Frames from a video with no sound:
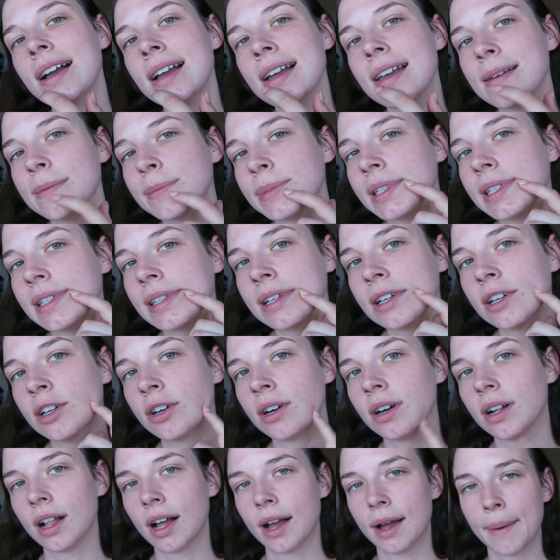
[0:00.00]
I am
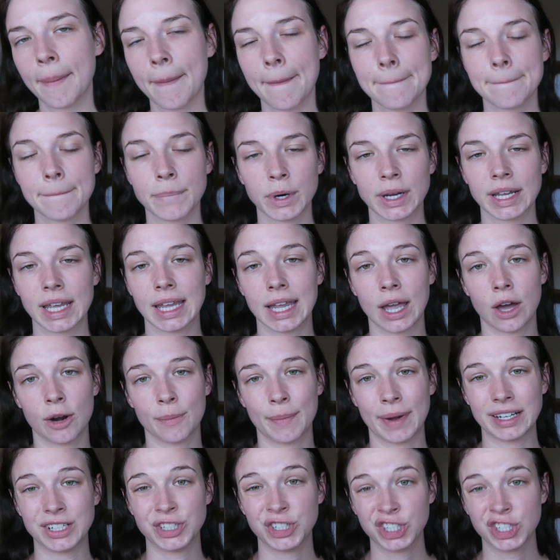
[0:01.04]
still breaking out on my